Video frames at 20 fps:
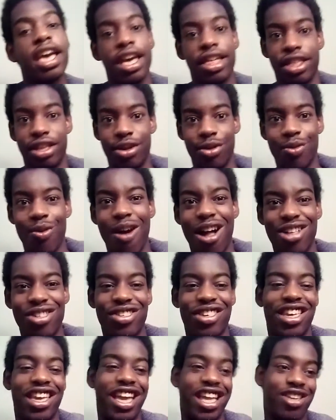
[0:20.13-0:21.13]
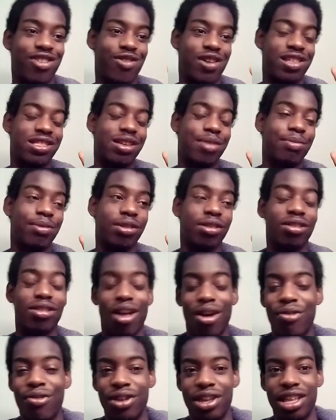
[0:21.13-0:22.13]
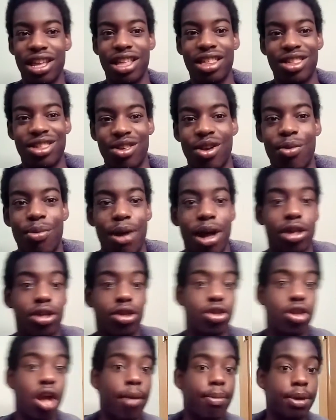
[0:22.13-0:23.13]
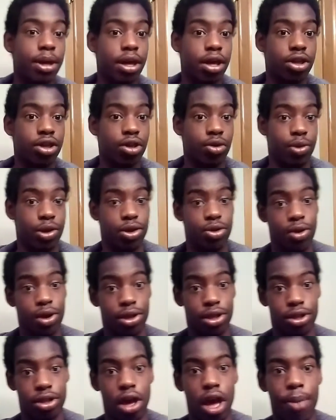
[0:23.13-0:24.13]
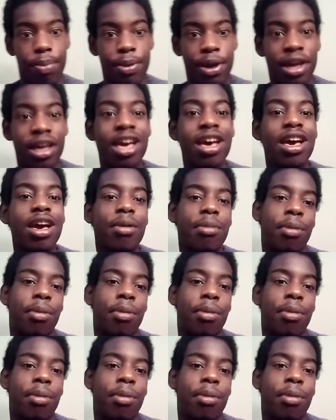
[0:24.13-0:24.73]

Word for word: And then you watch it and you end up loving it so much, not because you enjoyed the topic,